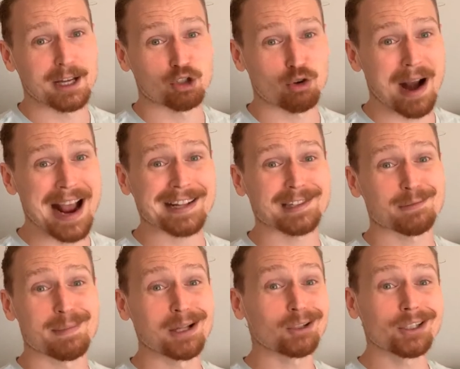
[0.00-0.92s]
Dragon's
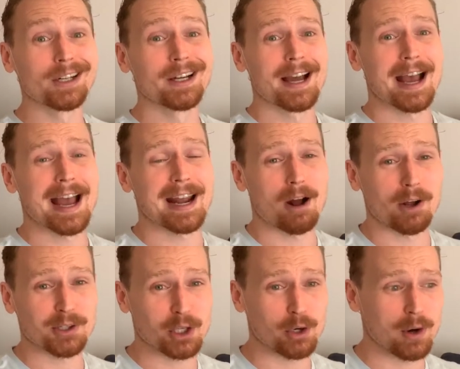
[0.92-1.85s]
Milk, and
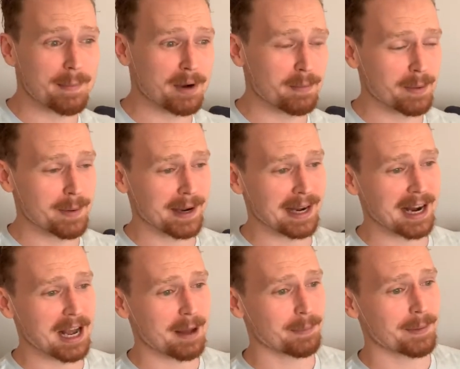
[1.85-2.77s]
also I'm going to be
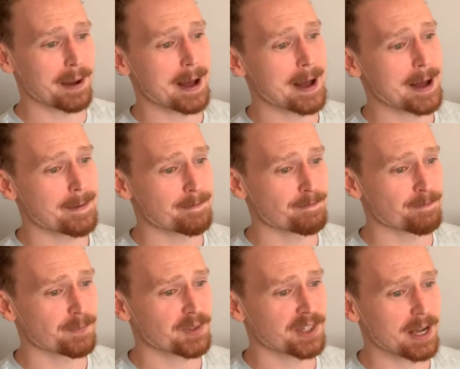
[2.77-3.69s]
picking up
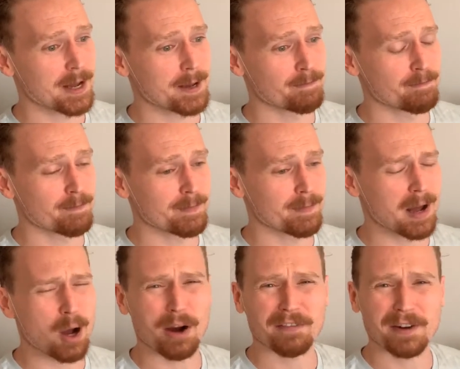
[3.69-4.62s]
some,
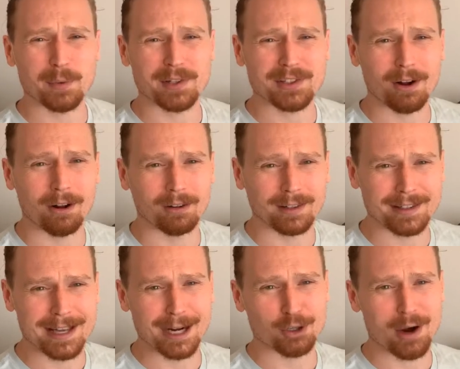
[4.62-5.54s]
oh, I forget what it's called.
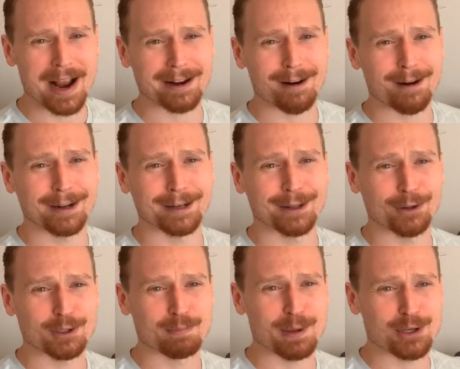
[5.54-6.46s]
It's got a dragon on it and it
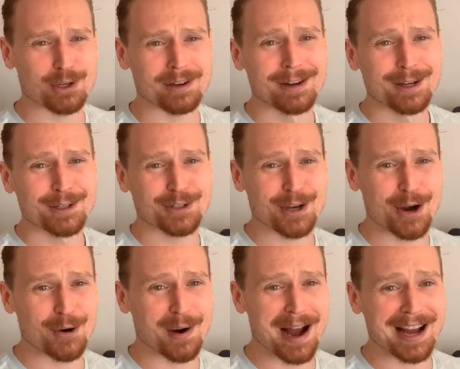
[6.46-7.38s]
looks bitchin'.
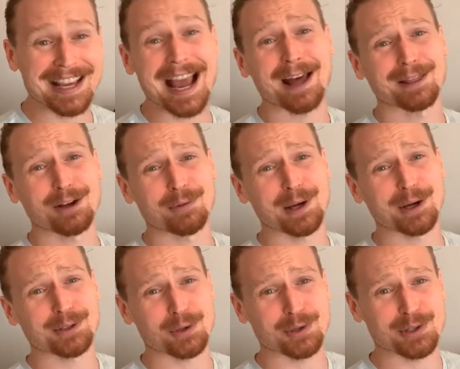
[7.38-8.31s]
So yeah, there'll be
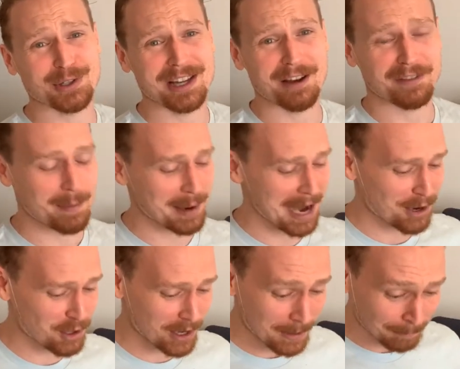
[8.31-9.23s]
all sorts of stuff coming
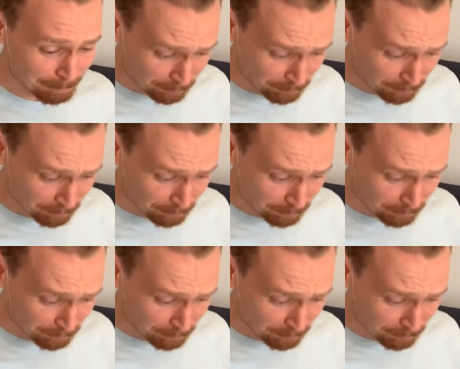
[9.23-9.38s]
at you.